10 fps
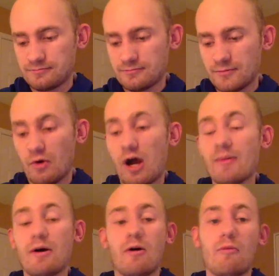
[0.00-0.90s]
Oh, how
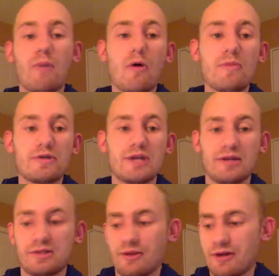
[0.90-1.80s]
about Bo Bichette's
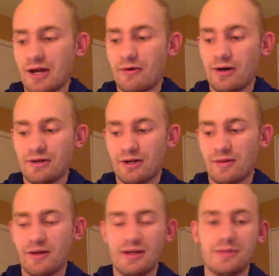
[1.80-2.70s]
the other guy I want to talk
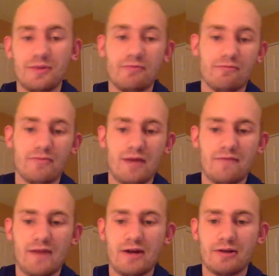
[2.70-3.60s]
about. He's been on
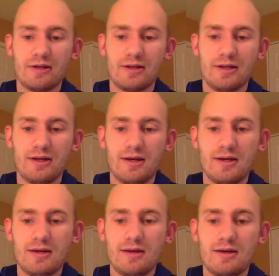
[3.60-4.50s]
fire lately.
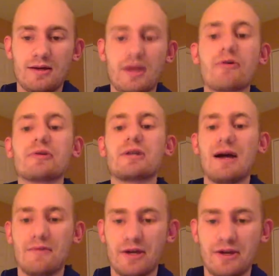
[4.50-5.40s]
Yeah, Christian
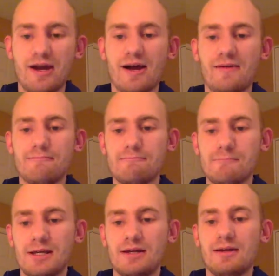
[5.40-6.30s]
Javier, yeah.
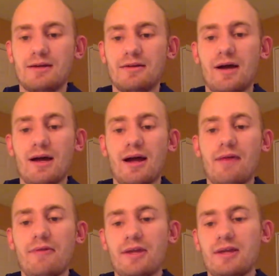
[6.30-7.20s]
I
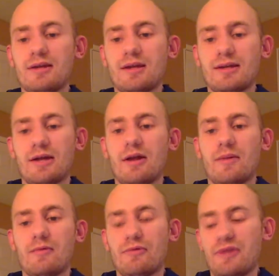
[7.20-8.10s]
think he's got talent. I
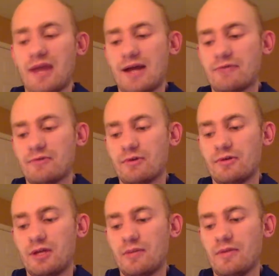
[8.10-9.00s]
mean, with the Astros, he
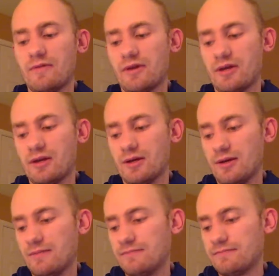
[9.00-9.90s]
could be very good.